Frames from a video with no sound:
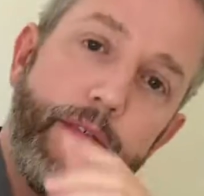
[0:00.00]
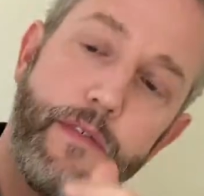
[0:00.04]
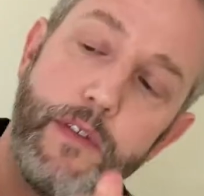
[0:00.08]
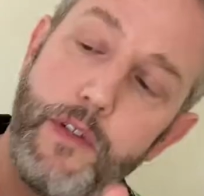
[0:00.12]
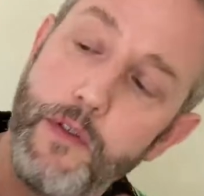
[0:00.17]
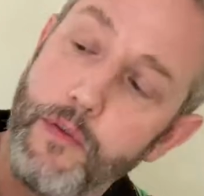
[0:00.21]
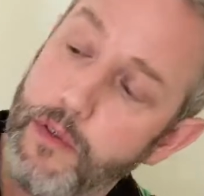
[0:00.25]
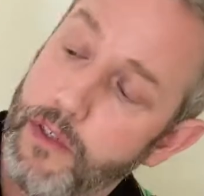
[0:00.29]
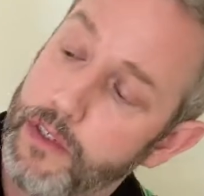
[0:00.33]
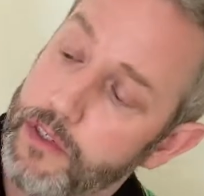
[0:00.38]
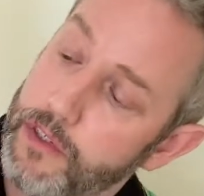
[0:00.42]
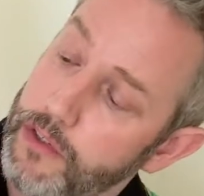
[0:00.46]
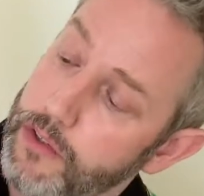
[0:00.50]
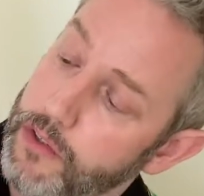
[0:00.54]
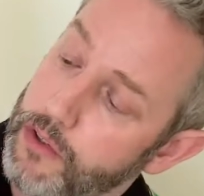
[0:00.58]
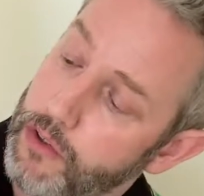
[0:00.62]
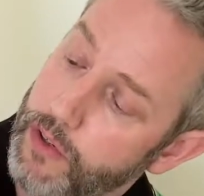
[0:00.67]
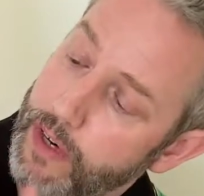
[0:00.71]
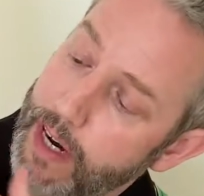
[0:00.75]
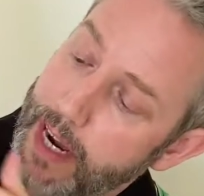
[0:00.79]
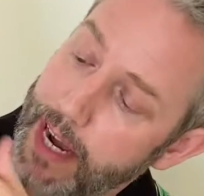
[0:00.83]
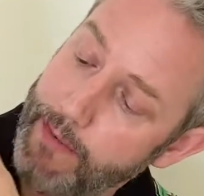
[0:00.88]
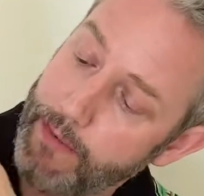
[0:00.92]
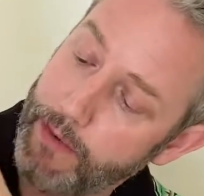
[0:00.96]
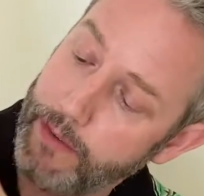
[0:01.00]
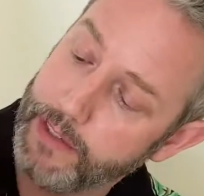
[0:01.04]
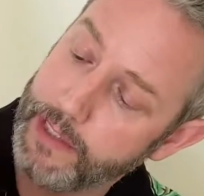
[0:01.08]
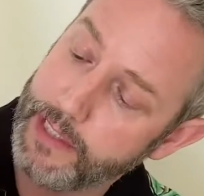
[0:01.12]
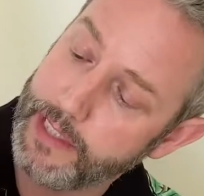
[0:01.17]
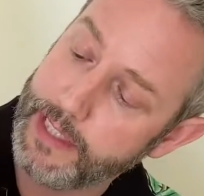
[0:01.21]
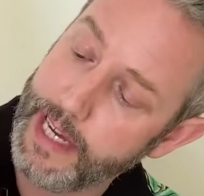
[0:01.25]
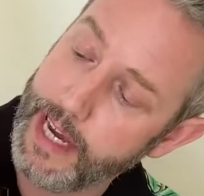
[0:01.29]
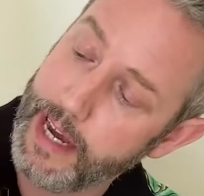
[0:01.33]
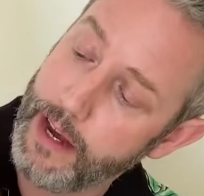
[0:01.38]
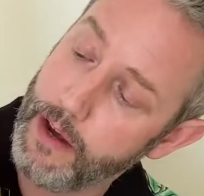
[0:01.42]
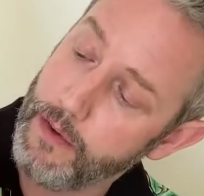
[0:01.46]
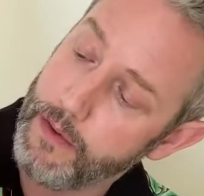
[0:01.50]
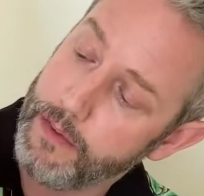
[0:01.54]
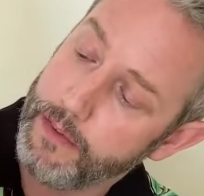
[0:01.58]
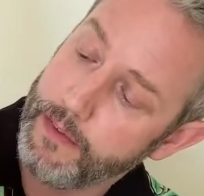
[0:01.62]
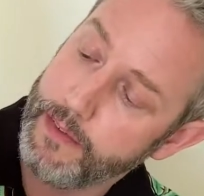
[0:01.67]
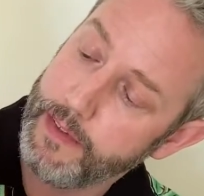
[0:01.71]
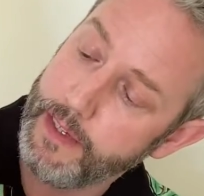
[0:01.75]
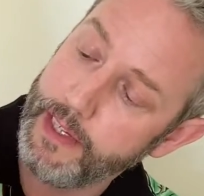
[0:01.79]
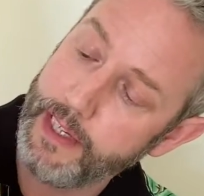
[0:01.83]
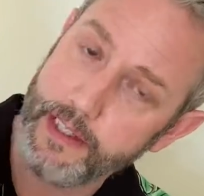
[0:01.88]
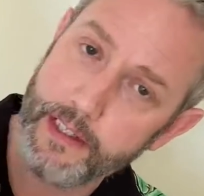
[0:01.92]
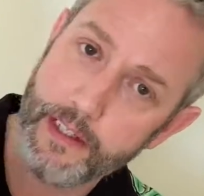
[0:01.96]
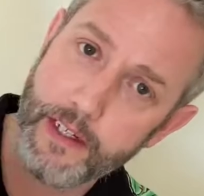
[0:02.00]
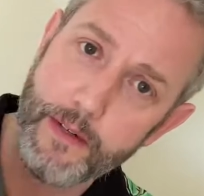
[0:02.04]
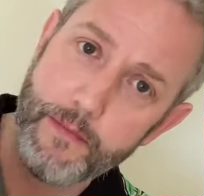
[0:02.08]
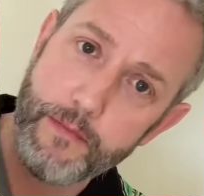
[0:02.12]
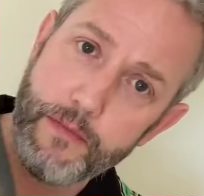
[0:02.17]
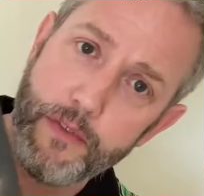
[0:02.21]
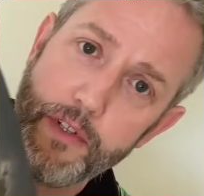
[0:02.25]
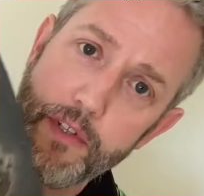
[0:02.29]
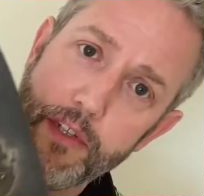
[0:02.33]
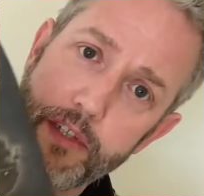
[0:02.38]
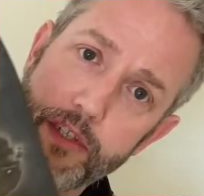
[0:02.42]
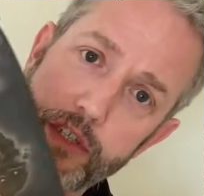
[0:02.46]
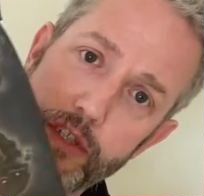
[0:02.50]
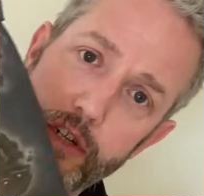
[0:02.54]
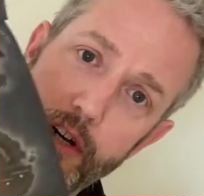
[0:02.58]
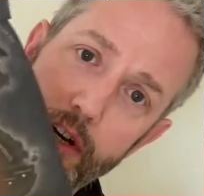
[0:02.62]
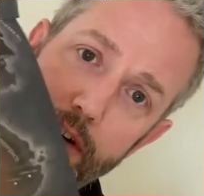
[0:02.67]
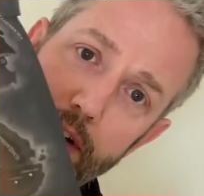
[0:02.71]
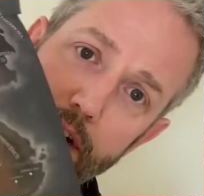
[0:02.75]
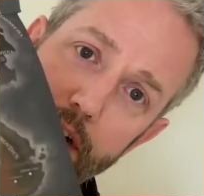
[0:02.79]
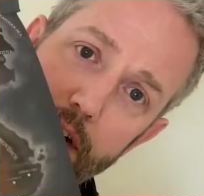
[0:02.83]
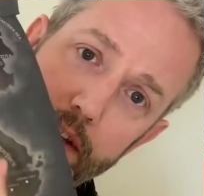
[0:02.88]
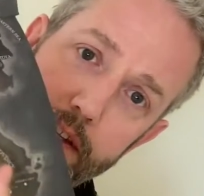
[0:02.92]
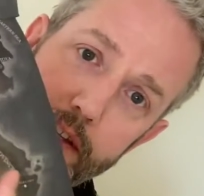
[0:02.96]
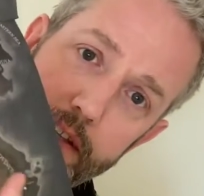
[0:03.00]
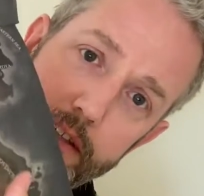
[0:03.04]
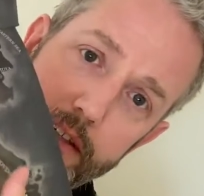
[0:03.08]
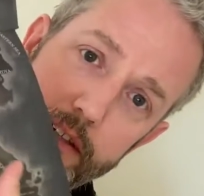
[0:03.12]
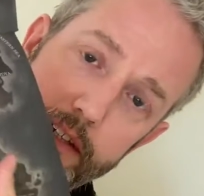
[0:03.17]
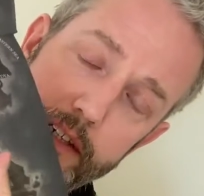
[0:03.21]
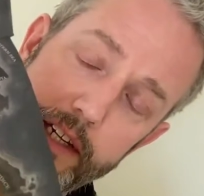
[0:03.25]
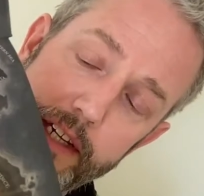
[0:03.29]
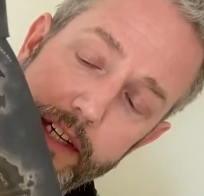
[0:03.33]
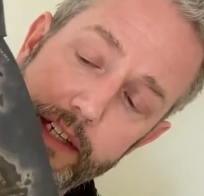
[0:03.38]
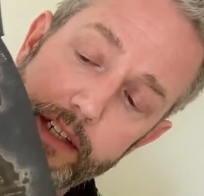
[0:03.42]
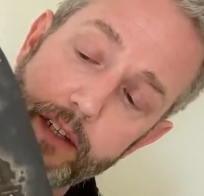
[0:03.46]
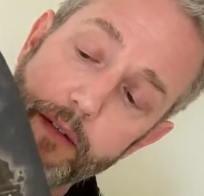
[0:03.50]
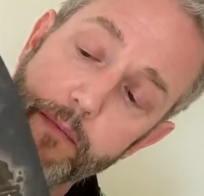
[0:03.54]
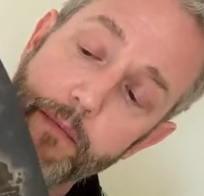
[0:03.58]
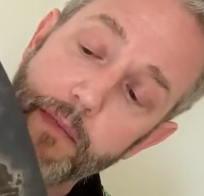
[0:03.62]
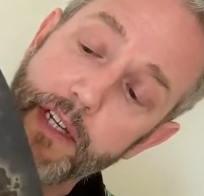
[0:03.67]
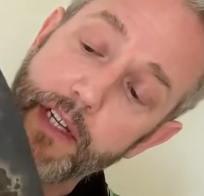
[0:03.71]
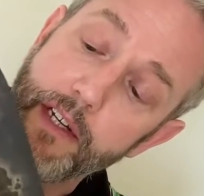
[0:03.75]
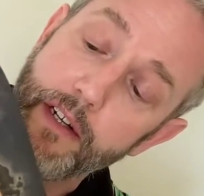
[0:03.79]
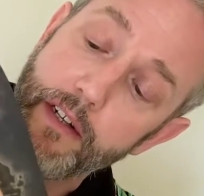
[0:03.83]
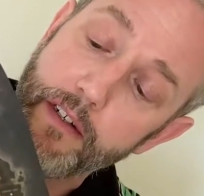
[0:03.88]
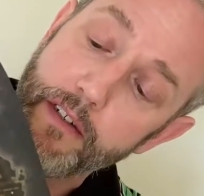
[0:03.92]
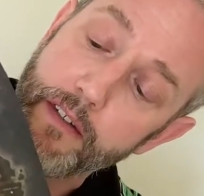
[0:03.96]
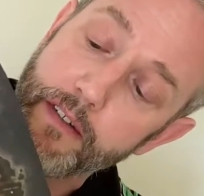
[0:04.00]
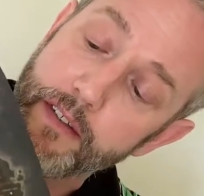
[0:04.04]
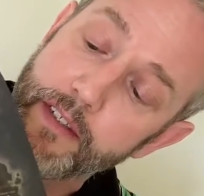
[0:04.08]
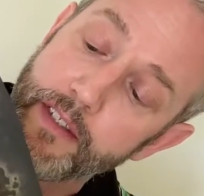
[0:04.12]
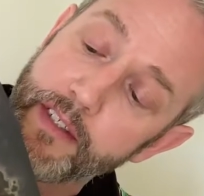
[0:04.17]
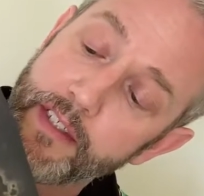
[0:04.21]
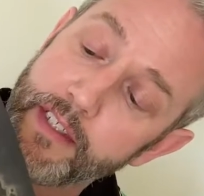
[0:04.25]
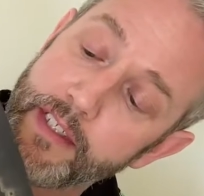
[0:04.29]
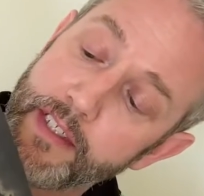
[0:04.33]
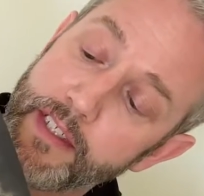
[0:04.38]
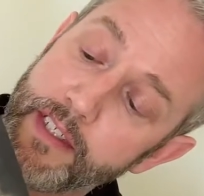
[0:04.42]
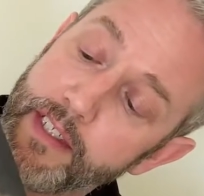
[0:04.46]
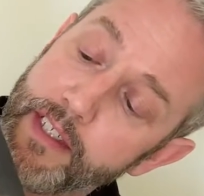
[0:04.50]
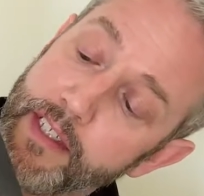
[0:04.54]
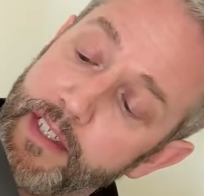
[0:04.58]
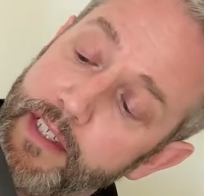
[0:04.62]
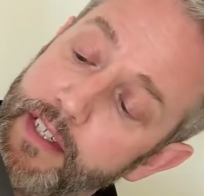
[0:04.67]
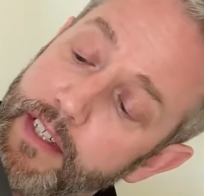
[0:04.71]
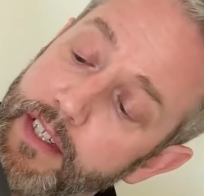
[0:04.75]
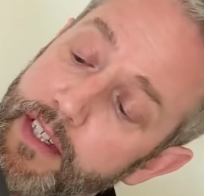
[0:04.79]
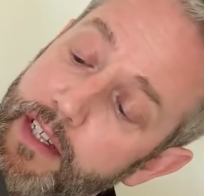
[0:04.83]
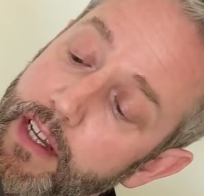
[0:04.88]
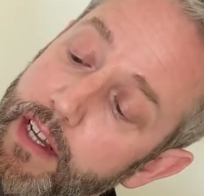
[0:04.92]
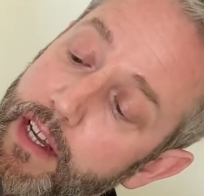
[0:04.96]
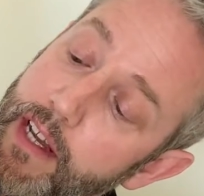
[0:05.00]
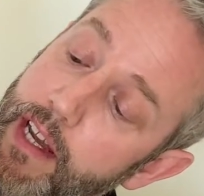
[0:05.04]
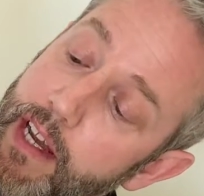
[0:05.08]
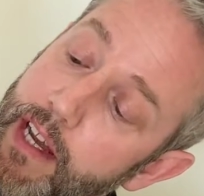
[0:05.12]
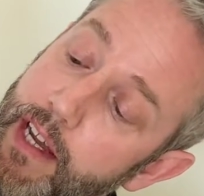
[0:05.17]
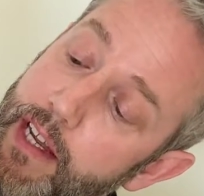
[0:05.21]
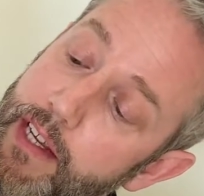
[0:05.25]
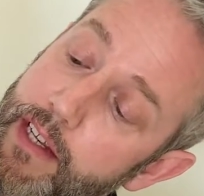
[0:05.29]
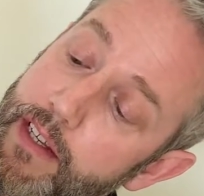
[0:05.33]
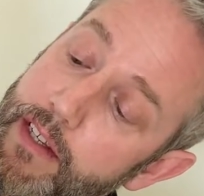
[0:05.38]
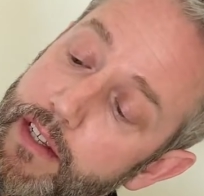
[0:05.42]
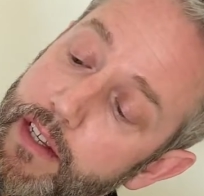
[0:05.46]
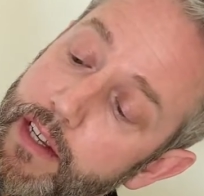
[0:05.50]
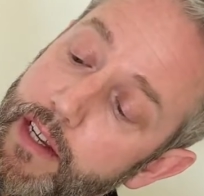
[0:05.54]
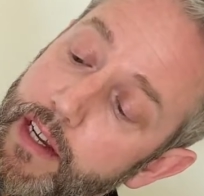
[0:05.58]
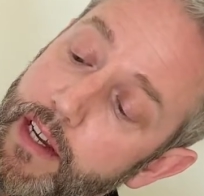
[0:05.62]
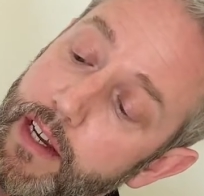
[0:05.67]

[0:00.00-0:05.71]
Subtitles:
you were to travel south and come to the Charnault Kingdom here and